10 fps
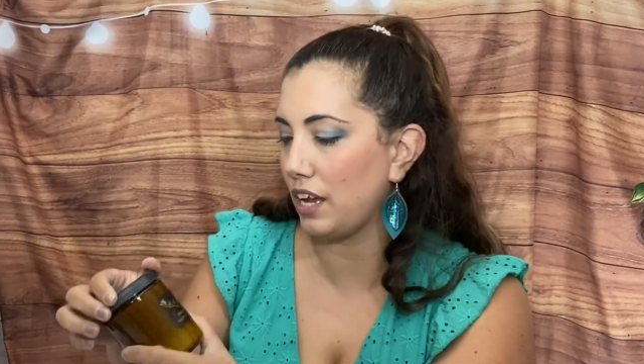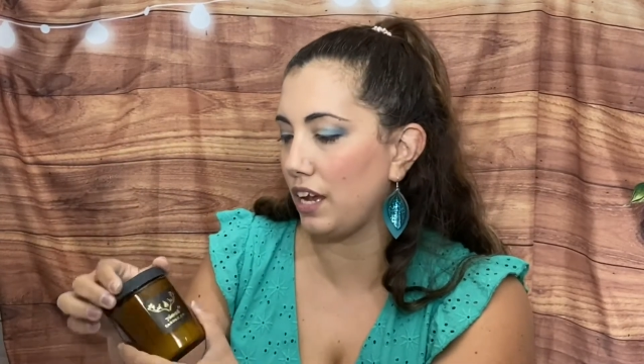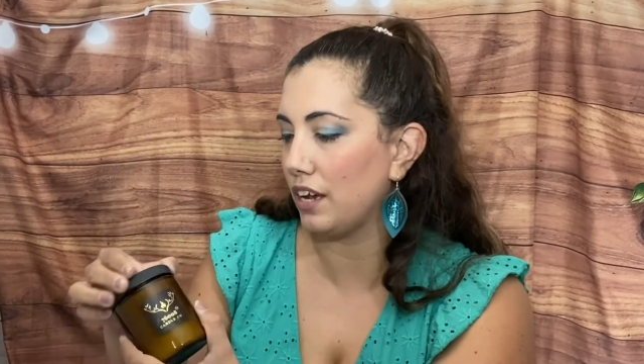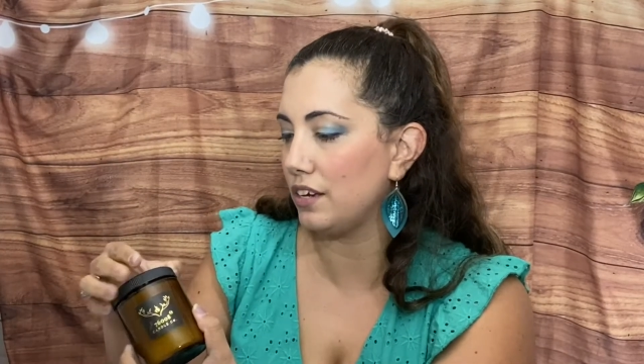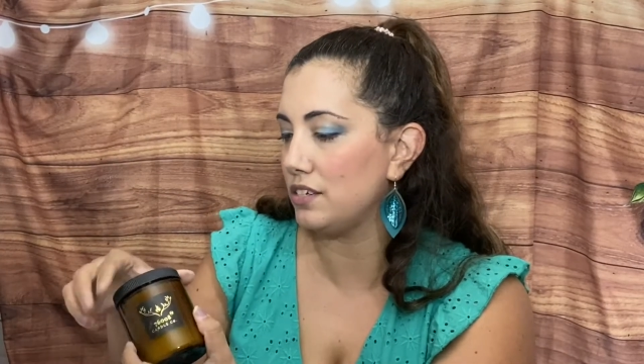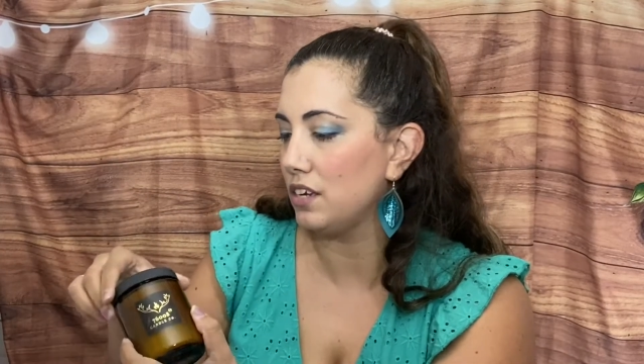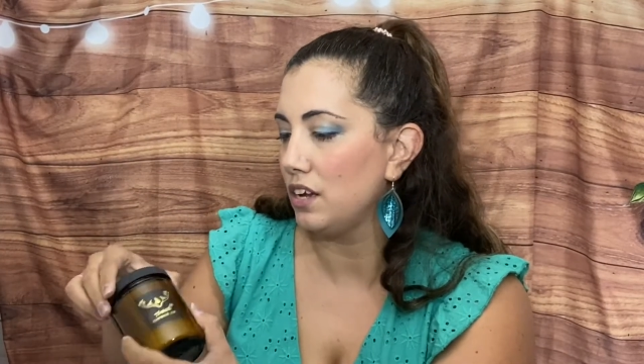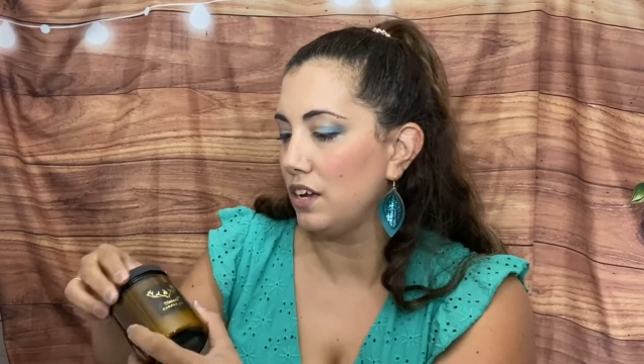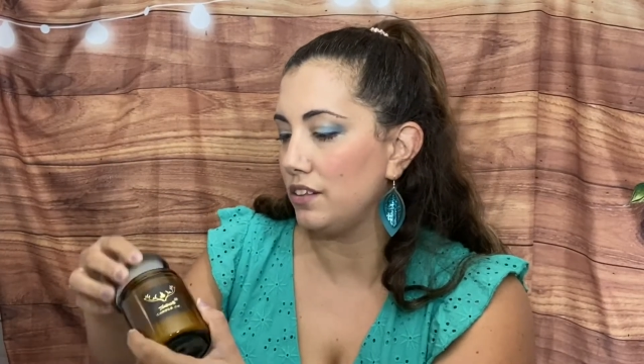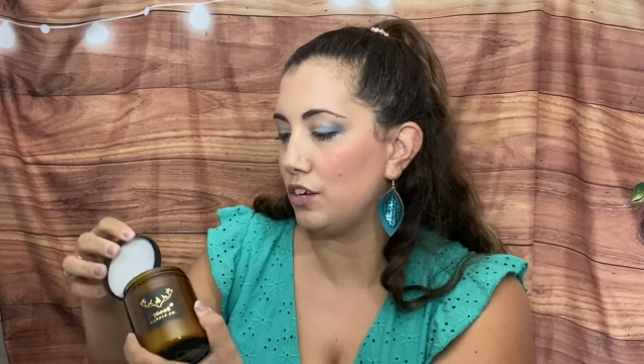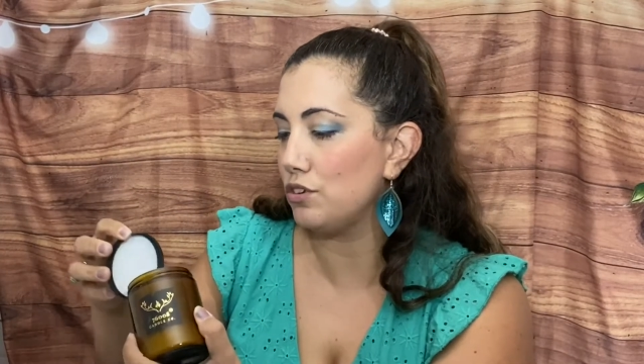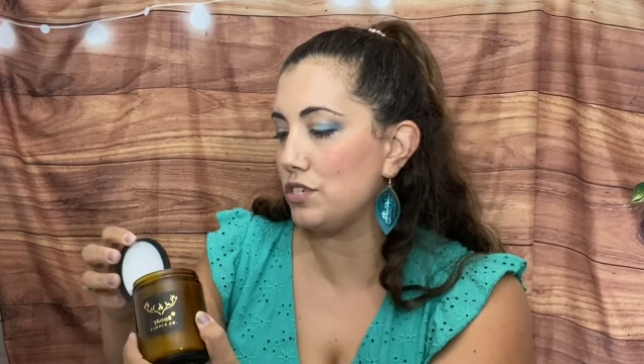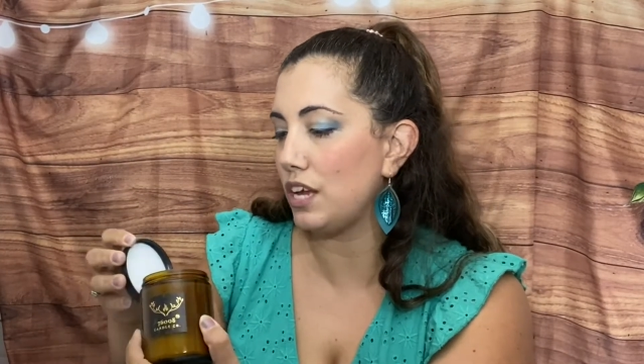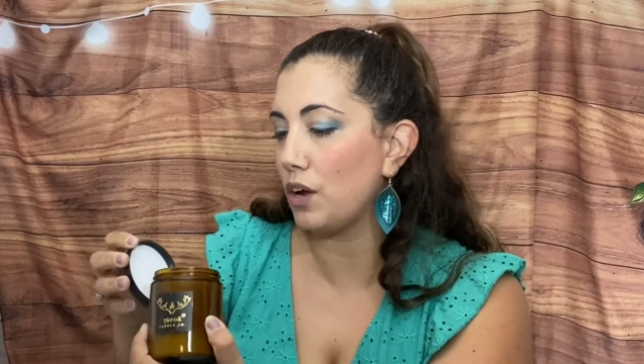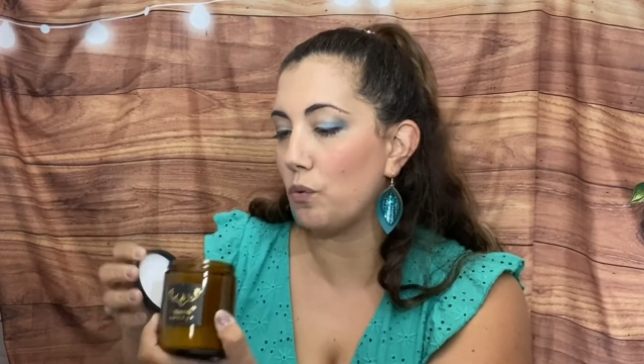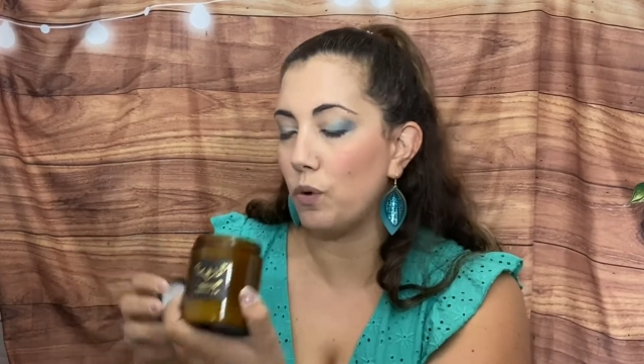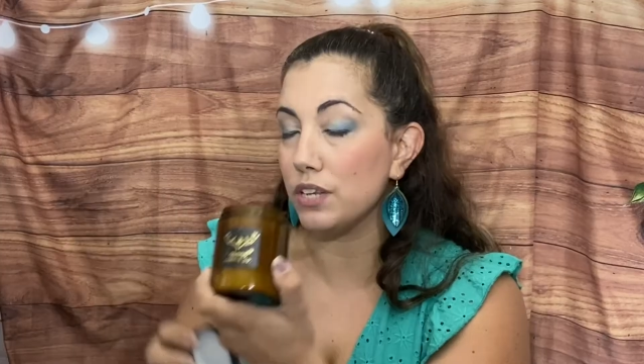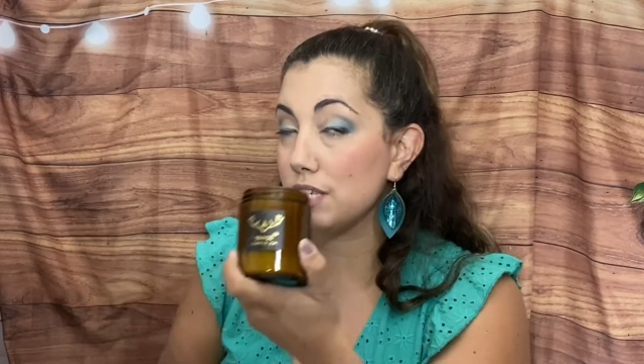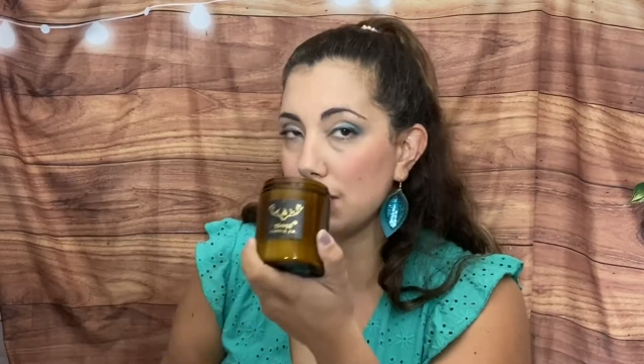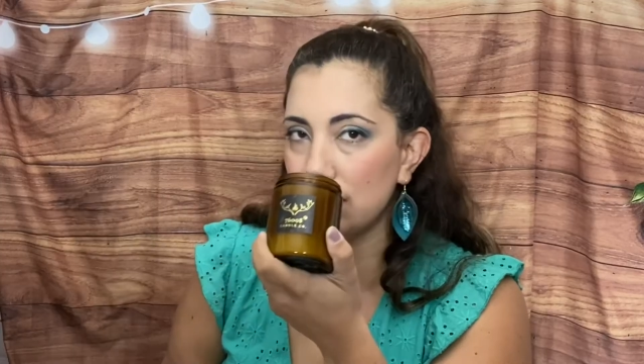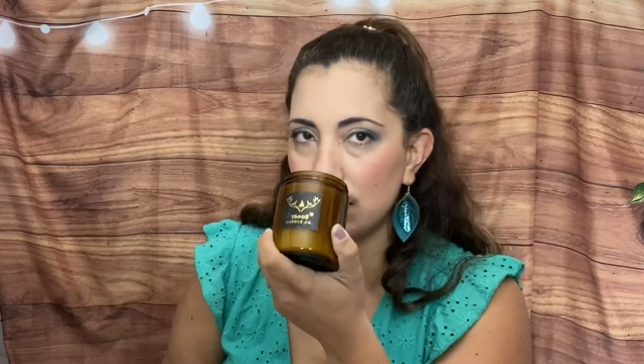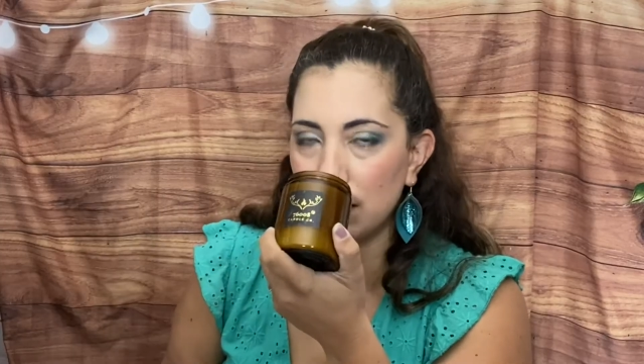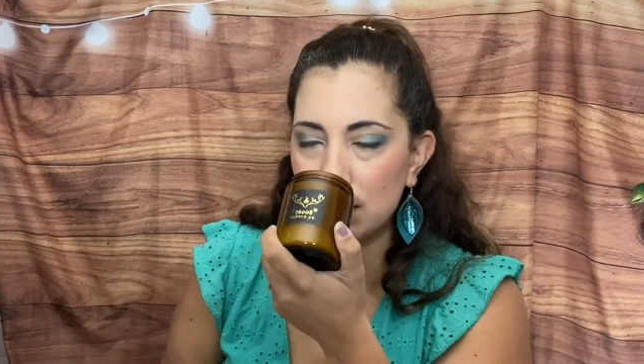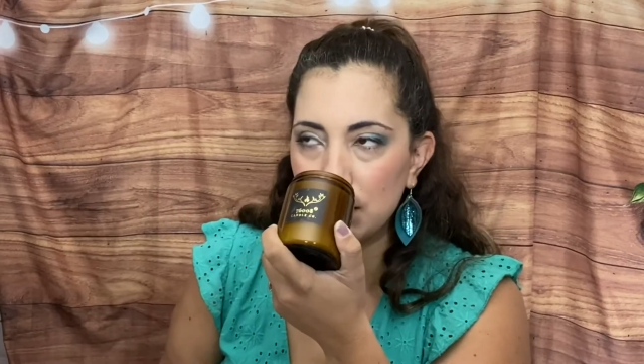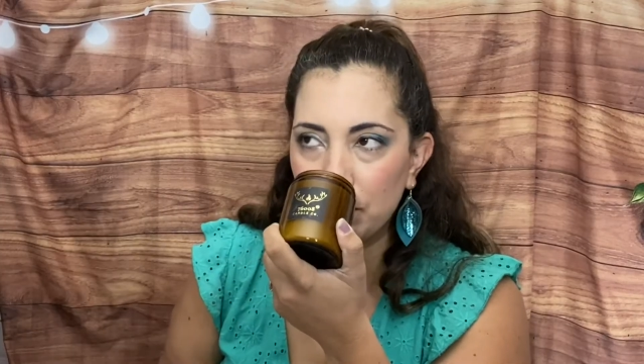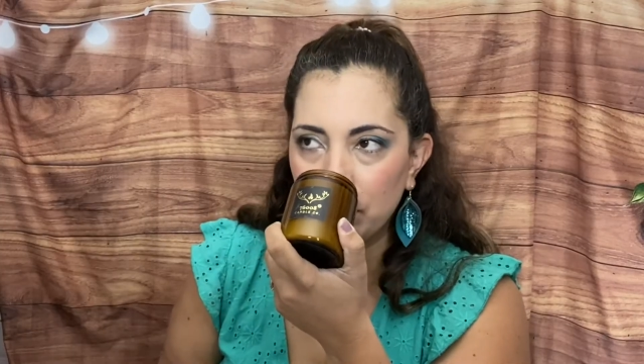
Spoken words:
and they don't say what scent it is.